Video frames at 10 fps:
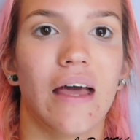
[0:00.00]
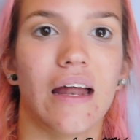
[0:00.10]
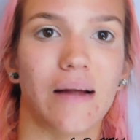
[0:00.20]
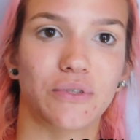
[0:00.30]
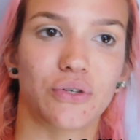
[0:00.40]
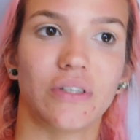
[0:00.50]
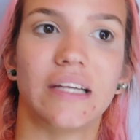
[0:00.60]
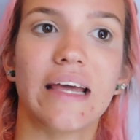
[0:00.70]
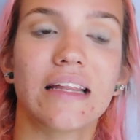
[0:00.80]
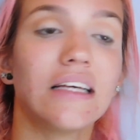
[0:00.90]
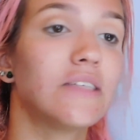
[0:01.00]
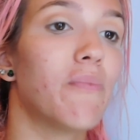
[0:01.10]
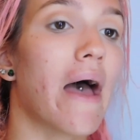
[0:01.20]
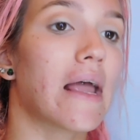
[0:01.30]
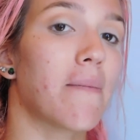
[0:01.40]
and I'm just going to take this
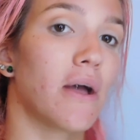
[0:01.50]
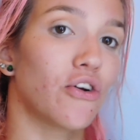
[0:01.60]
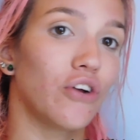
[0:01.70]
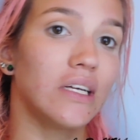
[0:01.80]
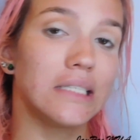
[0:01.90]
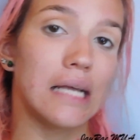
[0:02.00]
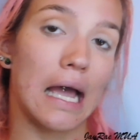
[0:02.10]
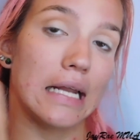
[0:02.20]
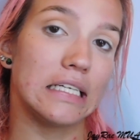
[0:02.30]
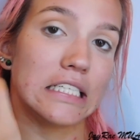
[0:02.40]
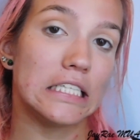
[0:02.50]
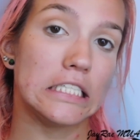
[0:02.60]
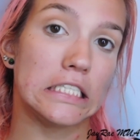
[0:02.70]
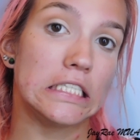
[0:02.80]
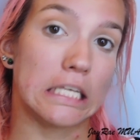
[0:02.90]
back in my crease and kind of
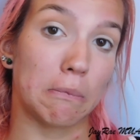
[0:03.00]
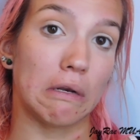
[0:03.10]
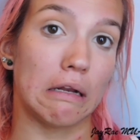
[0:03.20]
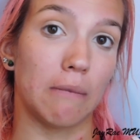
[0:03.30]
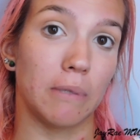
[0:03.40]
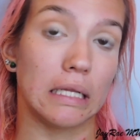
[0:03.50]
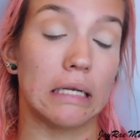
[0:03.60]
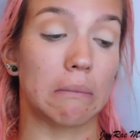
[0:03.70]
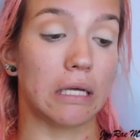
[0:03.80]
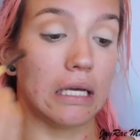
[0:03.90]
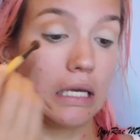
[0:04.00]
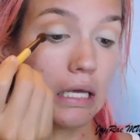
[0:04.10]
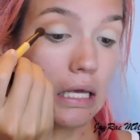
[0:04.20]
deepen it up a little bit.